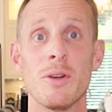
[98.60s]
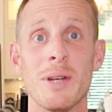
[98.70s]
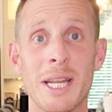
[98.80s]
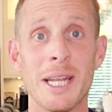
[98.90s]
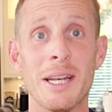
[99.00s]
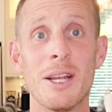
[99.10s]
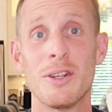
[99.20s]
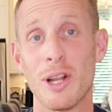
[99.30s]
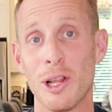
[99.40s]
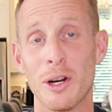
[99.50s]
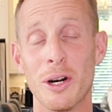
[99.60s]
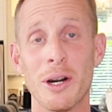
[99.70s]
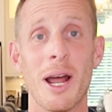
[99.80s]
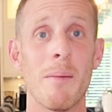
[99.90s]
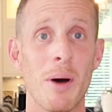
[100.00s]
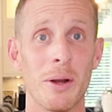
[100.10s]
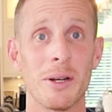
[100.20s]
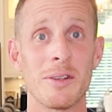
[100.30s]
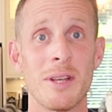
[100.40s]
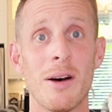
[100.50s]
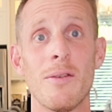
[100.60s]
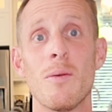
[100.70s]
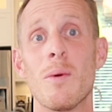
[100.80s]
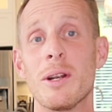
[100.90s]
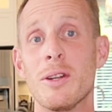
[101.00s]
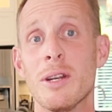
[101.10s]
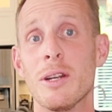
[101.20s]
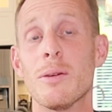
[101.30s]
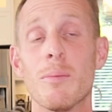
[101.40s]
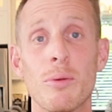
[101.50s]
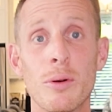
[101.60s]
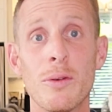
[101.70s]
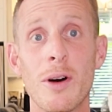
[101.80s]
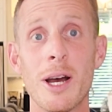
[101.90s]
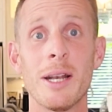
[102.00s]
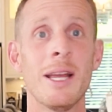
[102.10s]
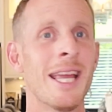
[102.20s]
you need to learn about yourself, what you need to improve on,